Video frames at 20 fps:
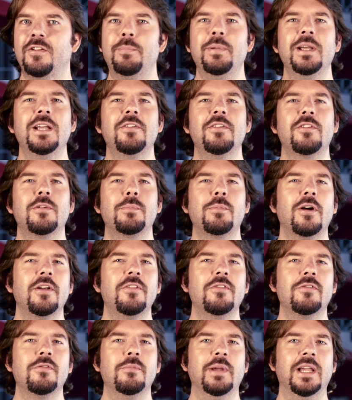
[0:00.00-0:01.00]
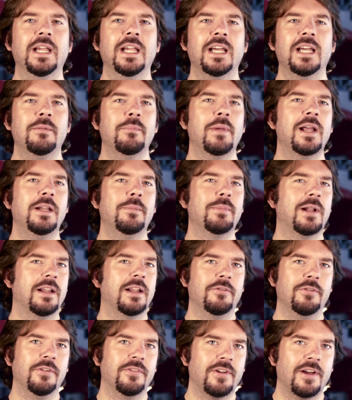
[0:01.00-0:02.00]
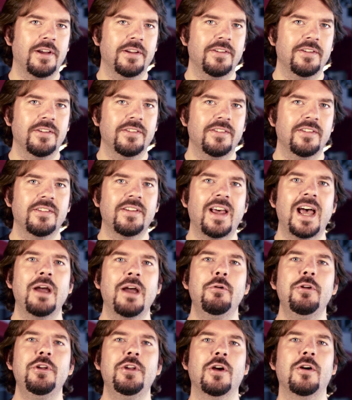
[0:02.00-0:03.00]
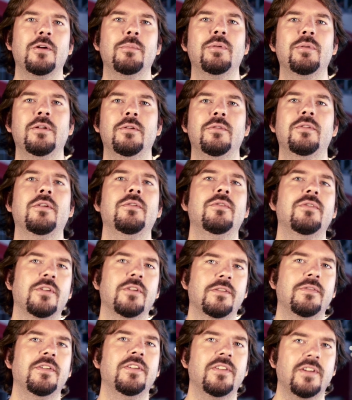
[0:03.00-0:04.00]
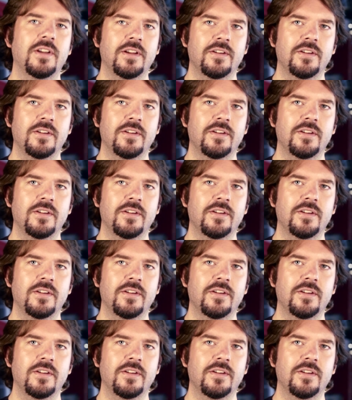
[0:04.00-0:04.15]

The biggest surprise for me and many planetary scientists is how young Pluto's surface